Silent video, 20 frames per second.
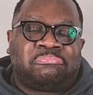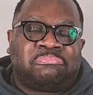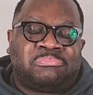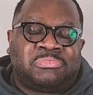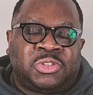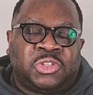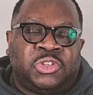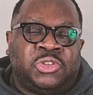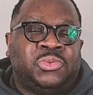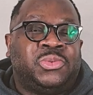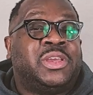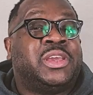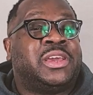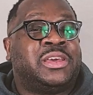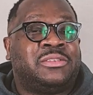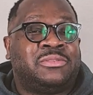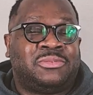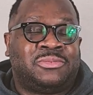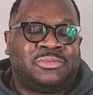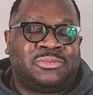you
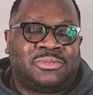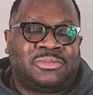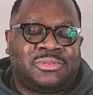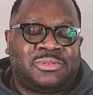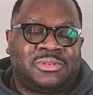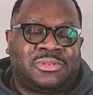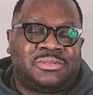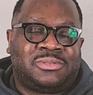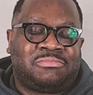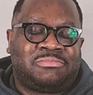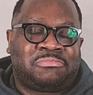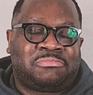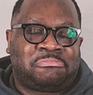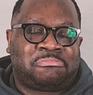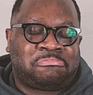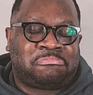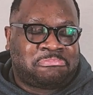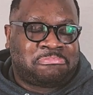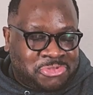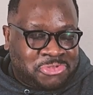get
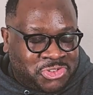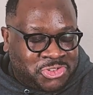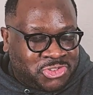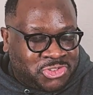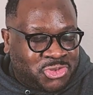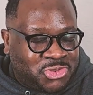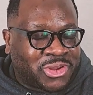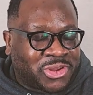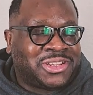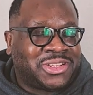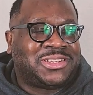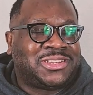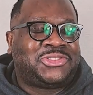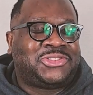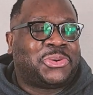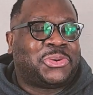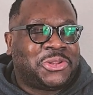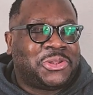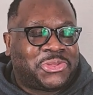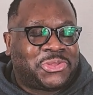
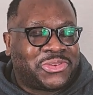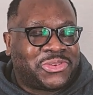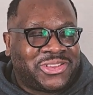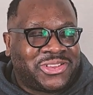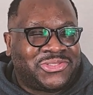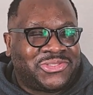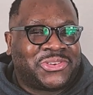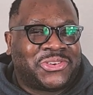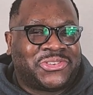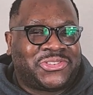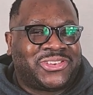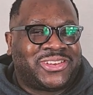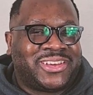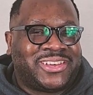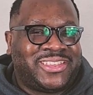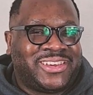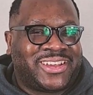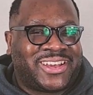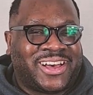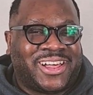2023's version of
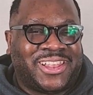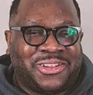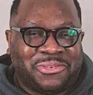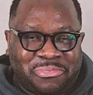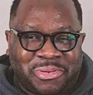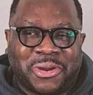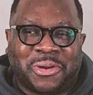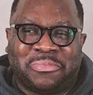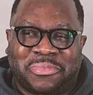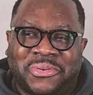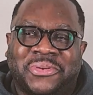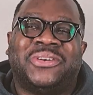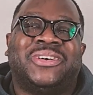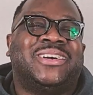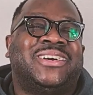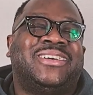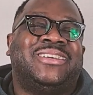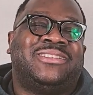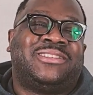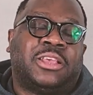the Color Purple.
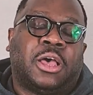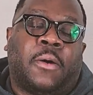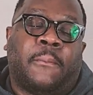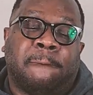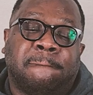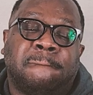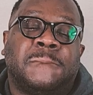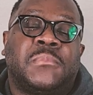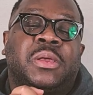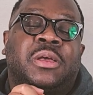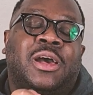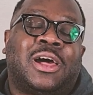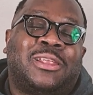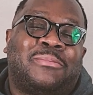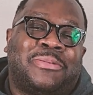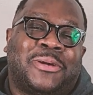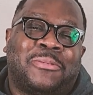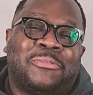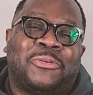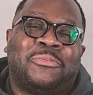So Color
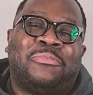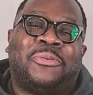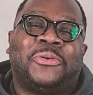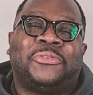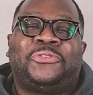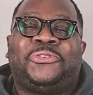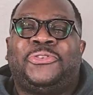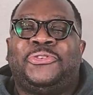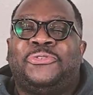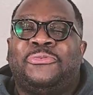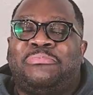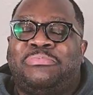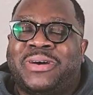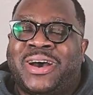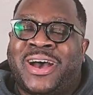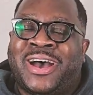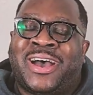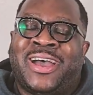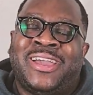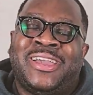Purple brought to you
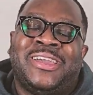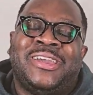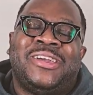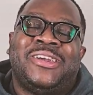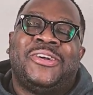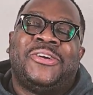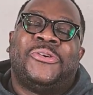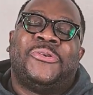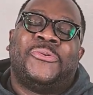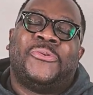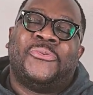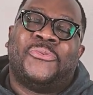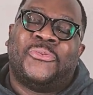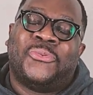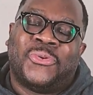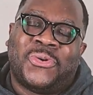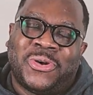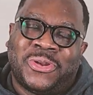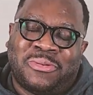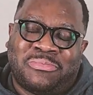by
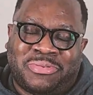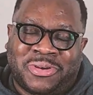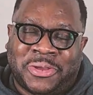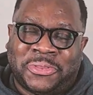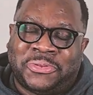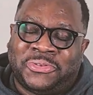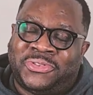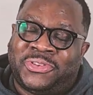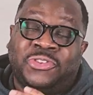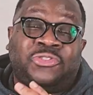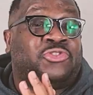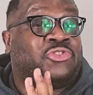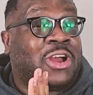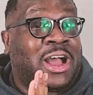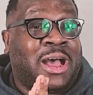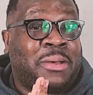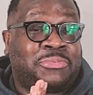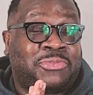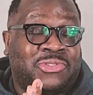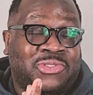Warner Brothers. This
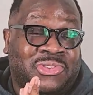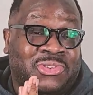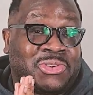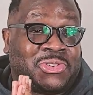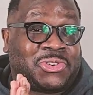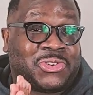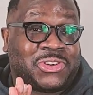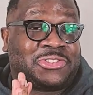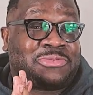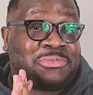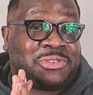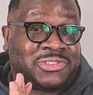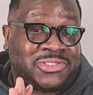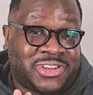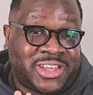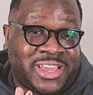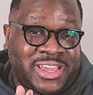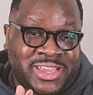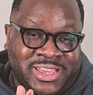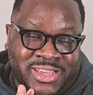drops on Christmas Day